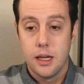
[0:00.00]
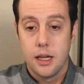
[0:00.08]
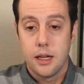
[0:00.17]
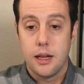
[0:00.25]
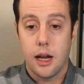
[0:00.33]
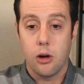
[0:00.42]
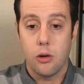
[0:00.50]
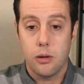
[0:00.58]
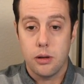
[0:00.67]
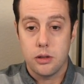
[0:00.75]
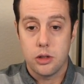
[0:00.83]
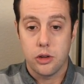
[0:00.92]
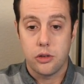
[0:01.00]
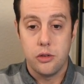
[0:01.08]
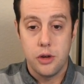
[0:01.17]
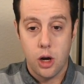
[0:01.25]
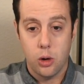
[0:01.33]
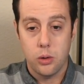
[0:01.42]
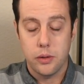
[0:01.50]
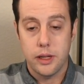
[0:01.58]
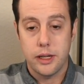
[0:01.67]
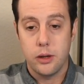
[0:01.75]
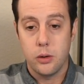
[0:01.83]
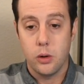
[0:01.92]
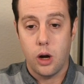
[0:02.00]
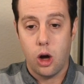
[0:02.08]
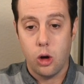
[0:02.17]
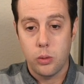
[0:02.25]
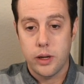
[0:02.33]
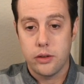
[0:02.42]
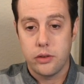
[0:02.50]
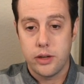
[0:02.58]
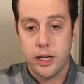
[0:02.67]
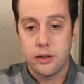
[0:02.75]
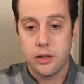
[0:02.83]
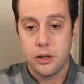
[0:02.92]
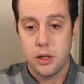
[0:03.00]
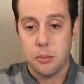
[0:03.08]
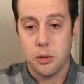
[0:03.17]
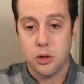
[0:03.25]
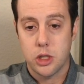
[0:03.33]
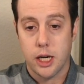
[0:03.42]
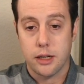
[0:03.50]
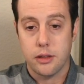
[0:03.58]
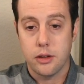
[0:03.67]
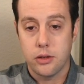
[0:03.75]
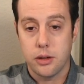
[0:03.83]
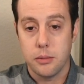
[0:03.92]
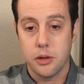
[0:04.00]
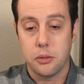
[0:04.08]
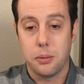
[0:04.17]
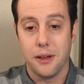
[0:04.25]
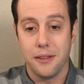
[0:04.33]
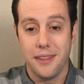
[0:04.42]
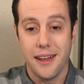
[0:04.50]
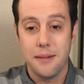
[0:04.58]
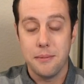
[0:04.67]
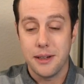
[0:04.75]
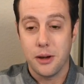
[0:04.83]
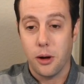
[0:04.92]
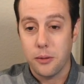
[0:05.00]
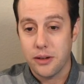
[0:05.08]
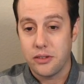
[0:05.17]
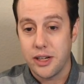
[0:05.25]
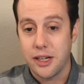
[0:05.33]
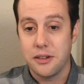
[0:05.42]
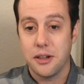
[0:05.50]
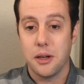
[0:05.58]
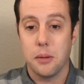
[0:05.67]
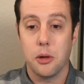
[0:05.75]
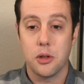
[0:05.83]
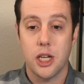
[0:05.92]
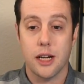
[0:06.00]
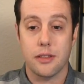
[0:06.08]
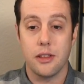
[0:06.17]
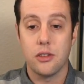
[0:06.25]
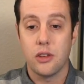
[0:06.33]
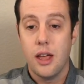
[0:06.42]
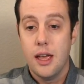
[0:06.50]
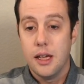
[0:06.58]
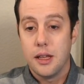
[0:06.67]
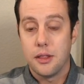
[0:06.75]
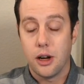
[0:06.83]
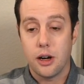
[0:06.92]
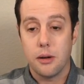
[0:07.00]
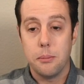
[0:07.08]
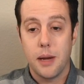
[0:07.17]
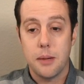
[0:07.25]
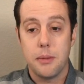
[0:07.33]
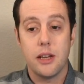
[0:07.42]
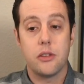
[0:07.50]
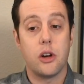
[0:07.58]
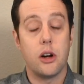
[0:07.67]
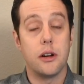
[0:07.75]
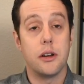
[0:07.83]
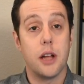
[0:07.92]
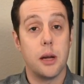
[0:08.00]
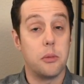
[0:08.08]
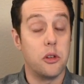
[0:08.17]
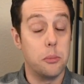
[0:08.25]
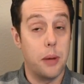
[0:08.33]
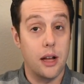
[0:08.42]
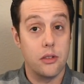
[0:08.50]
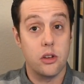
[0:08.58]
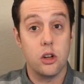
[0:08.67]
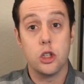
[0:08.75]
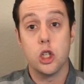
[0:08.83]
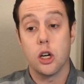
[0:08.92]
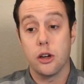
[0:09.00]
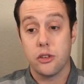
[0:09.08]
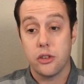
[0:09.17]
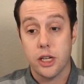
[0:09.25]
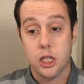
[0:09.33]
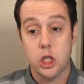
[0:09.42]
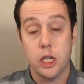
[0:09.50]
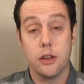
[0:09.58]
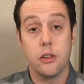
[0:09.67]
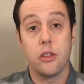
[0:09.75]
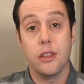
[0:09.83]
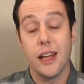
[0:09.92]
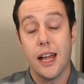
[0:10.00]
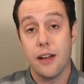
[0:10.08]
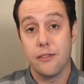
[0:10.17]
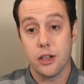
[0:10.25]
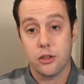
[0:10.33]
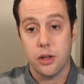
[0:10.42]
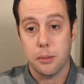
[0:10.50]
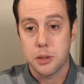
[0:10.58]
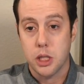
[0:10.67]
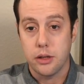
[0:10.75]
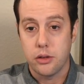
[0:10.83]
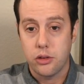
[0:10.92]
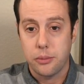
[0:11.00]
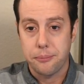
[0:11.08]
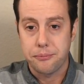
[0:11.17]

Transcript: Now, just note that you always need to double check this. I misspelled that, but you always need to double check this. There may be certain types of bonds or jurisdictions that have exceptions,